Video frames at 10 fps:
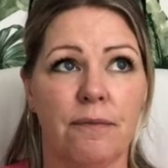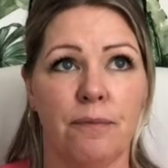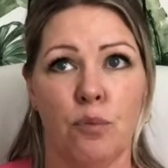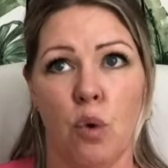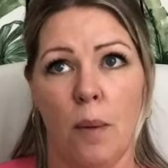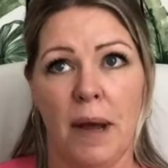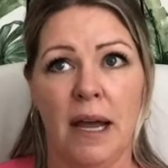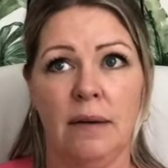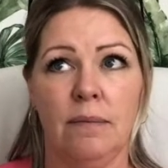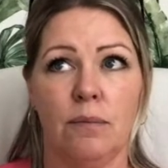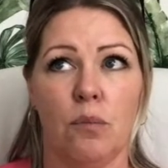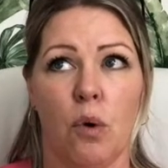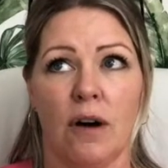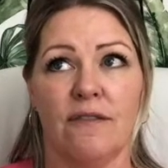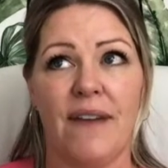woman,
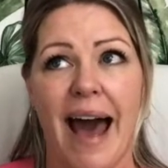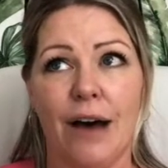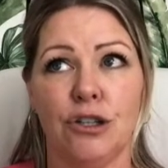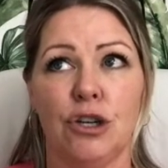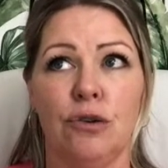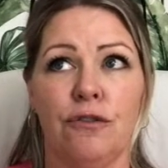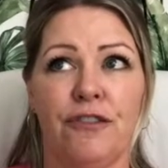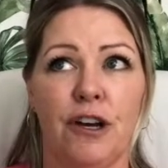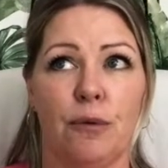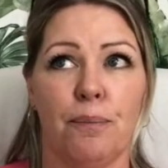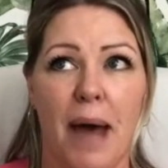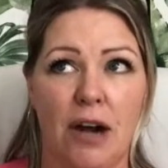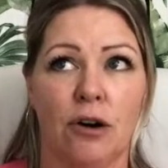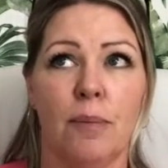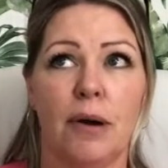more value, feel
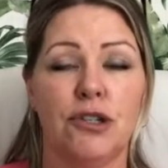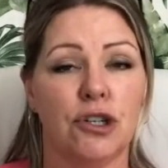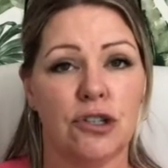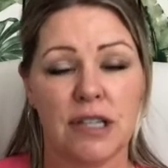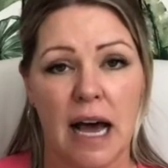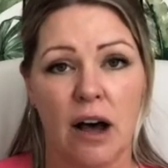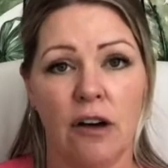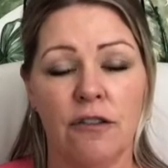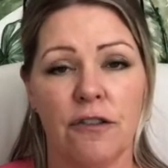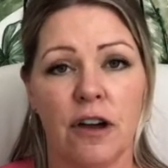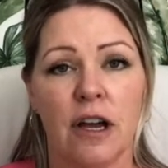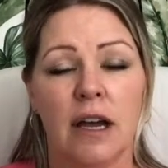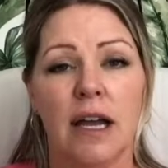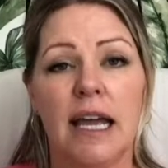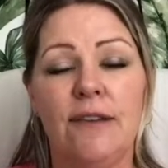better about yourself
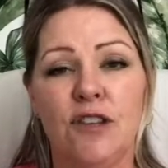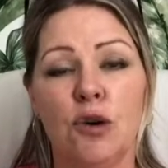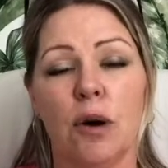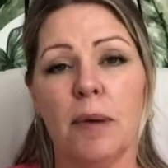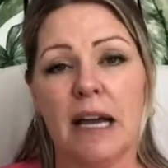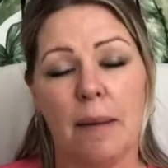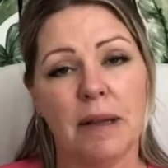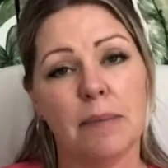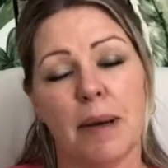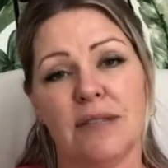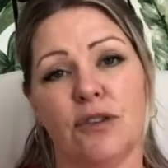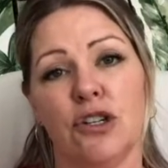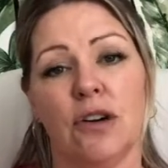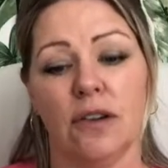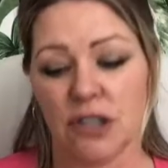if you are becoming the best
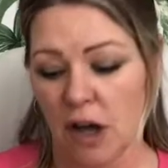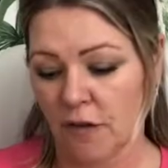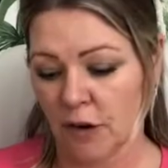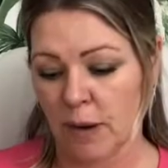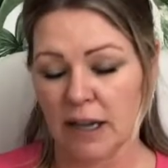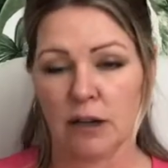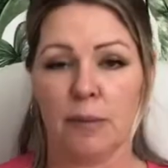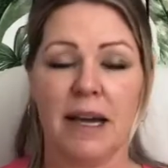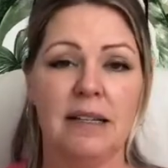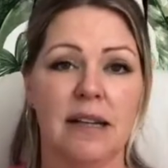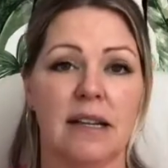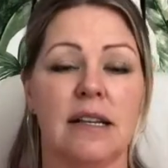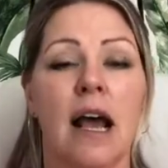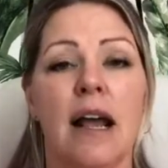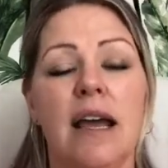version of yourself on a regular basis?
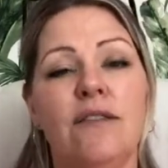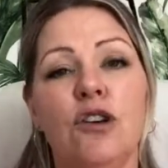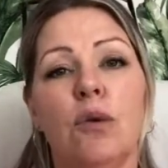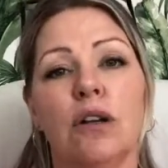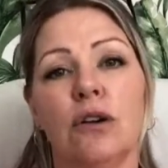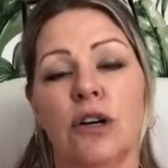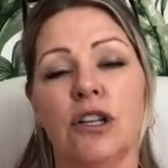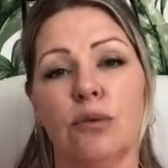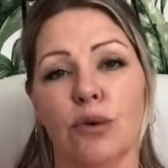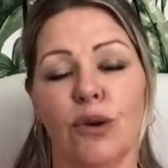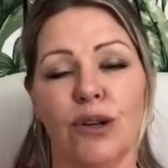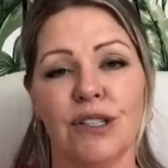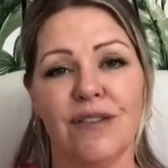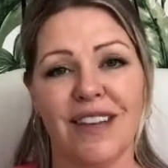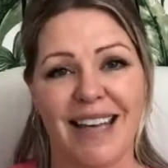If you are learning the rules
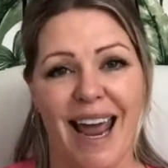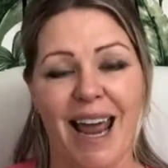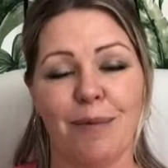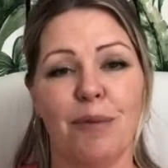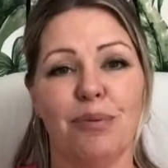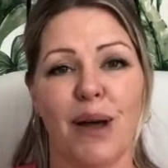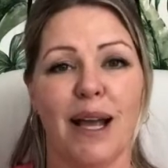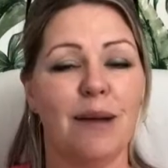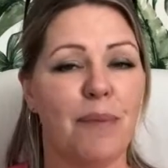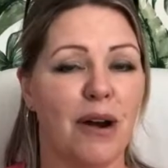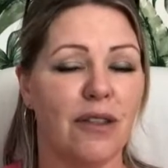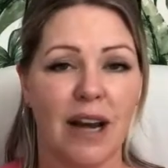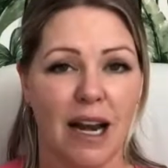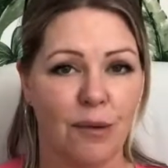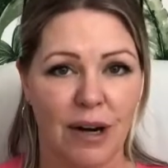of the game and playing it better than
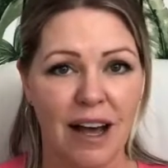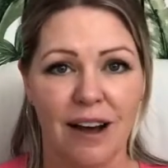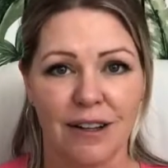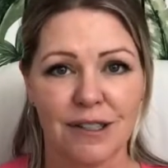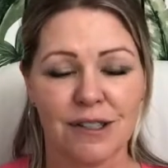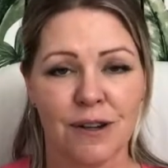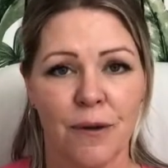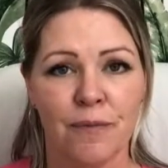anyone else?